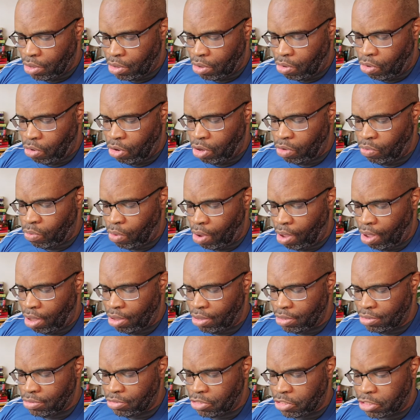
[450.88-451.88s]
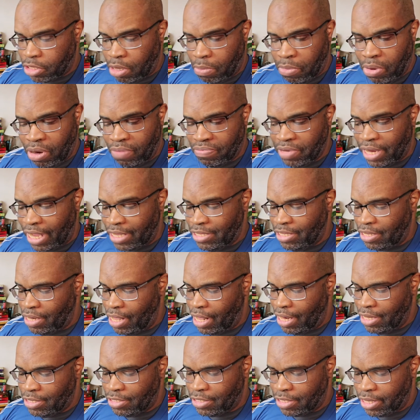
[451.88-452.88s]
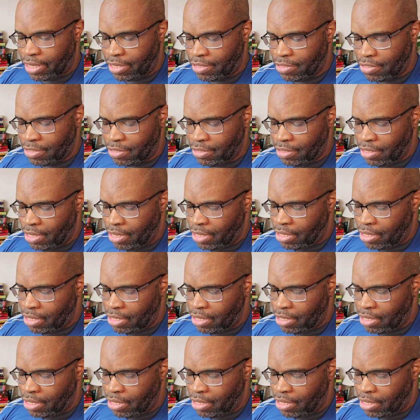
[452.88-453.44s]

Cornwall, summer of 1986.